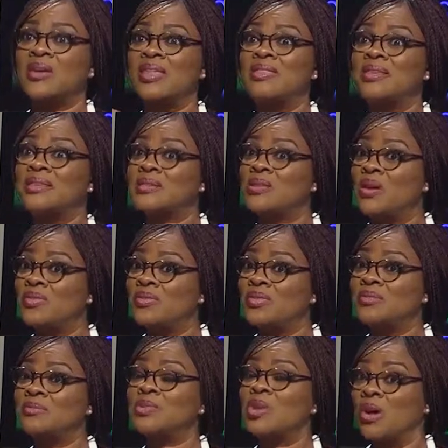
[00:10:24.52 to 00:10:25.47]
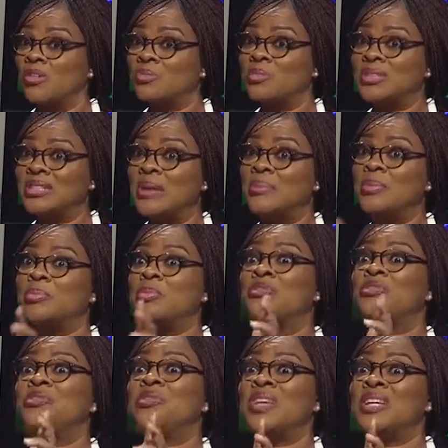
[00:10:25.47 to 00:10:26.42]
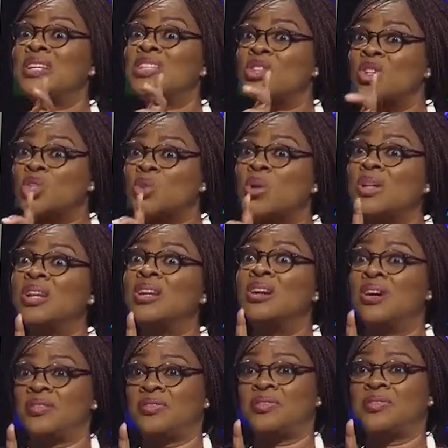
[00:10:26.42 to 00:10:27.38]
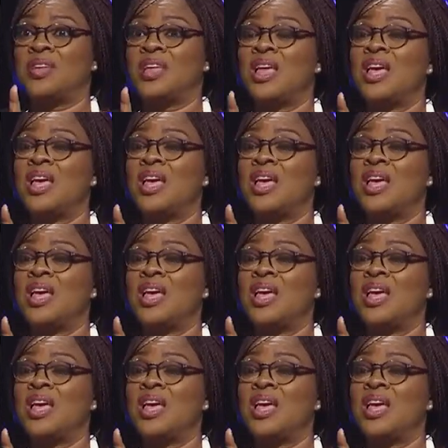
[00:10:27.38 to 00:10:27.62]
Now you're in this government that people feel is not doing enough.